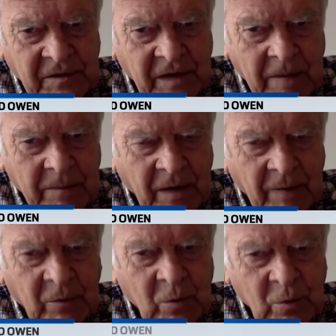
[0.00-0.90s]
And the
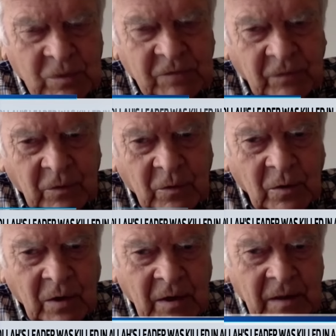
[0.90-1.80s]
Abraham Accords, for
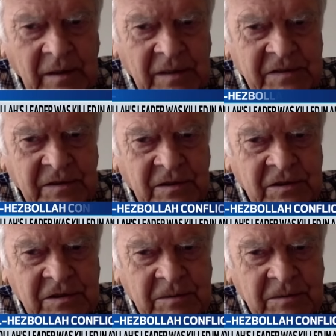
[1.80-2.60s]
your listeners,